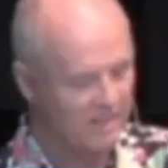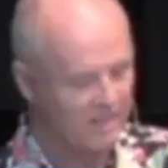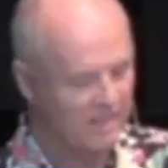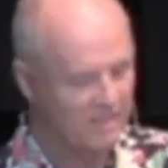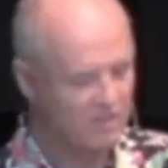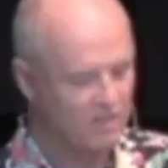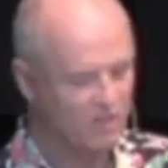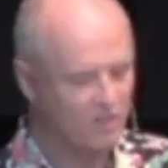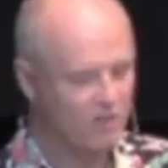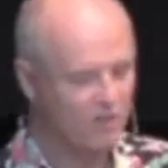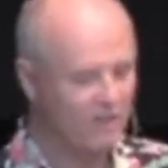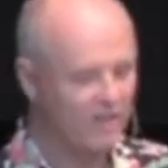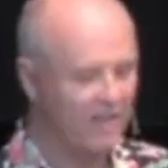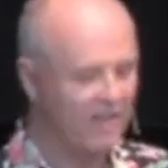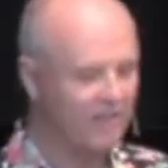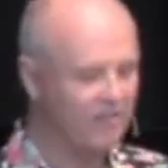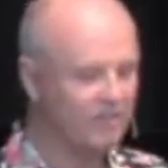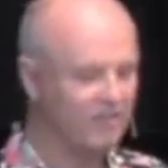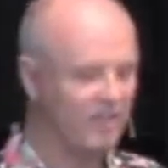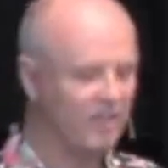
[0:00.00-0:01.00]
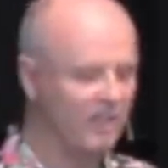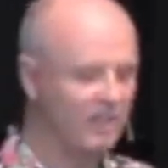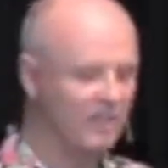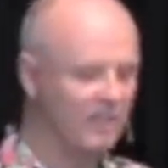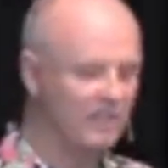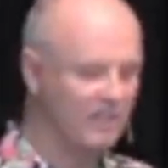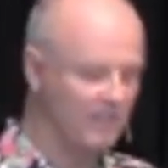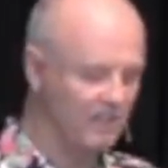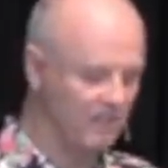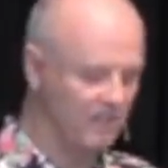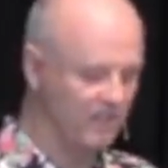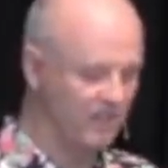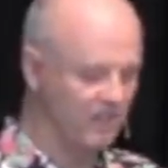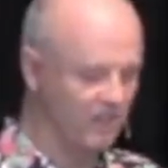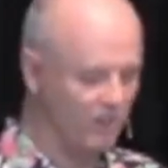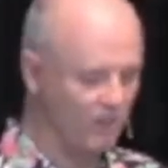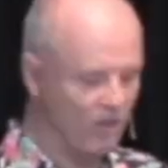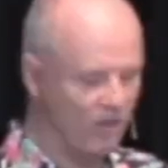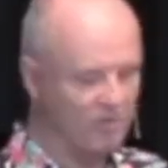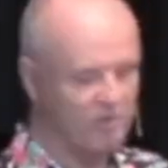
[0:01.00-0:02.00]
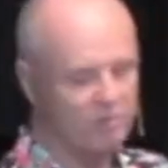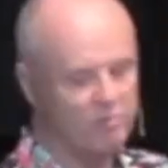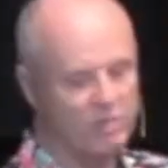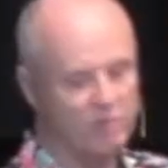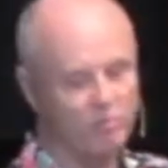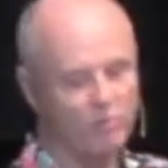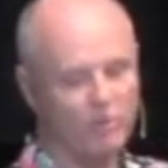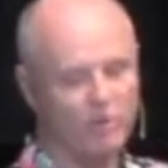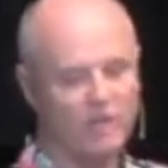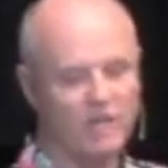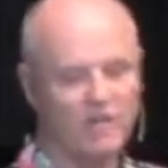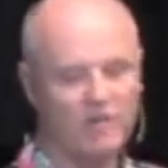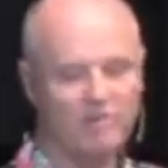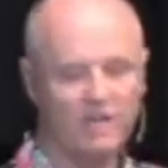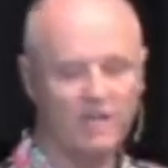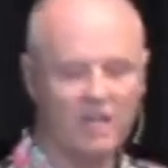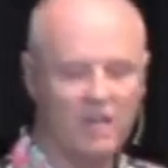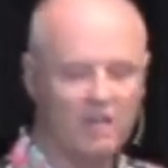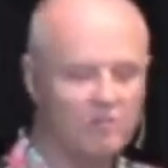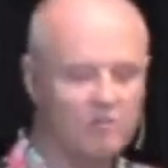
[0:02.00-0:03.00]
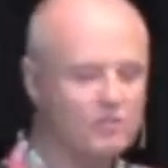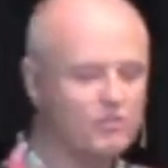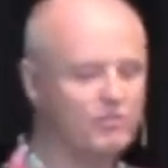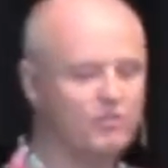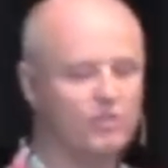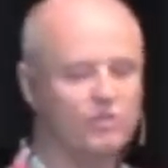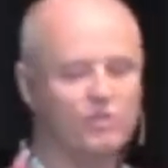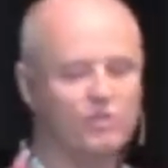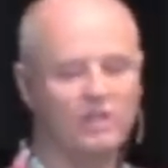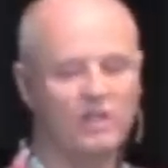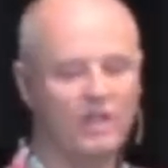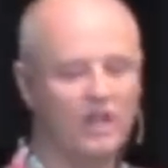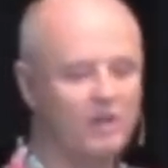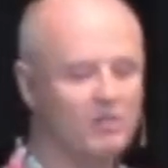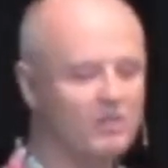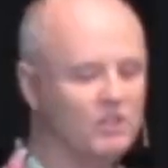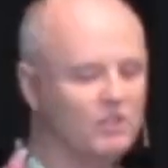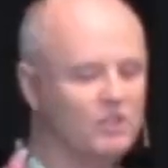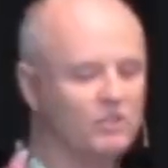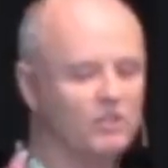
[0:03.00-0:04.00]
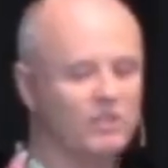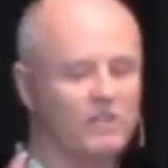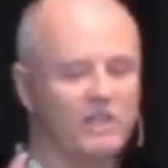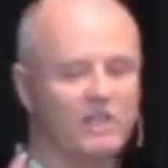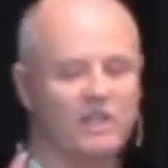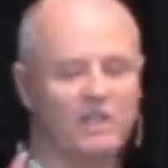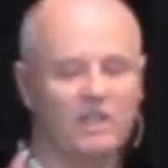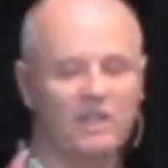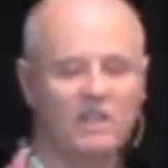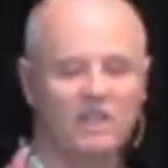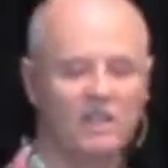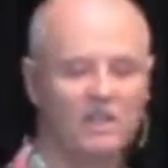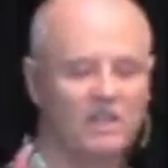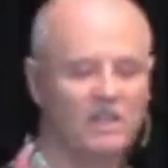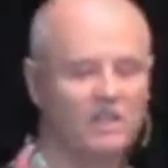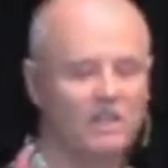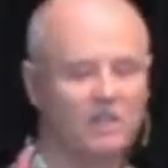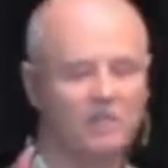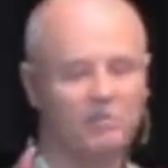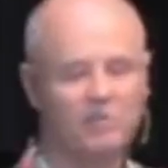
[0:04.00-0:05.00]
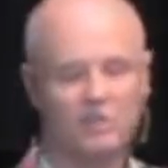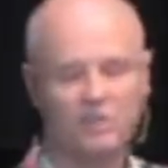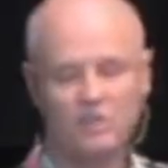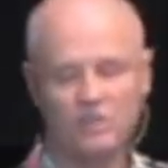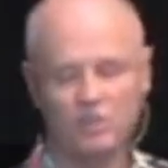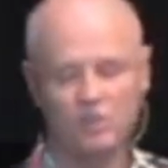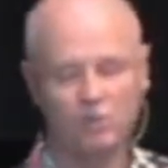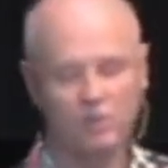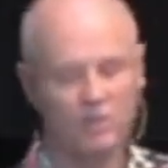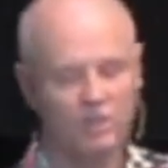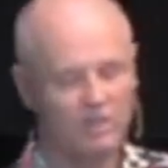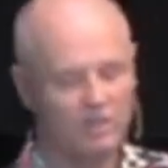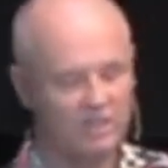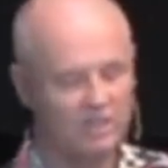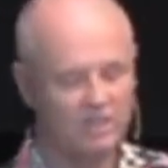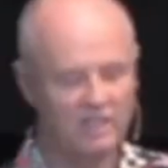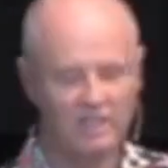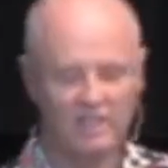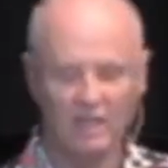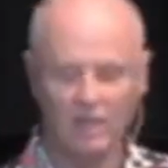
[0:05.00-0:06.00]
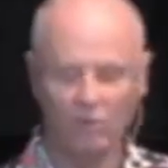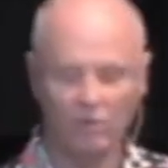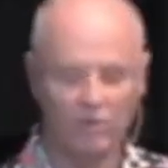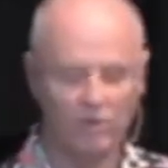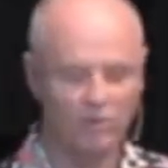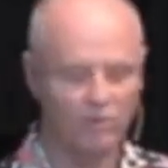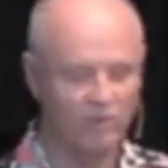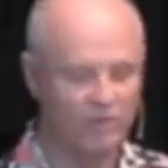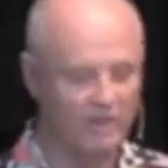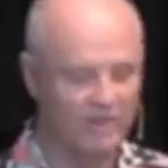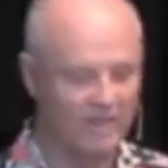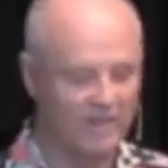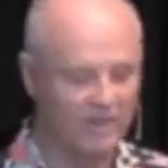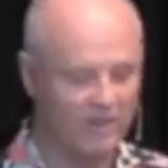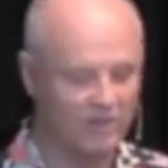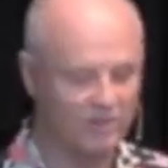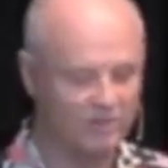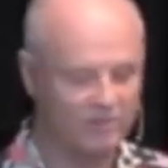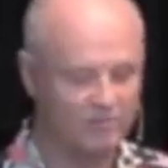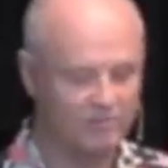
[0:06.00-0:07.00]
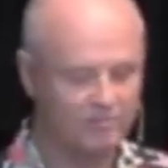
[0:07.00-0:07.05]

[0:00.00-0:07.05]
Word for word: And so you would have to know how many people were coming and how much food and how much drink and because you wanted, did not want to run out.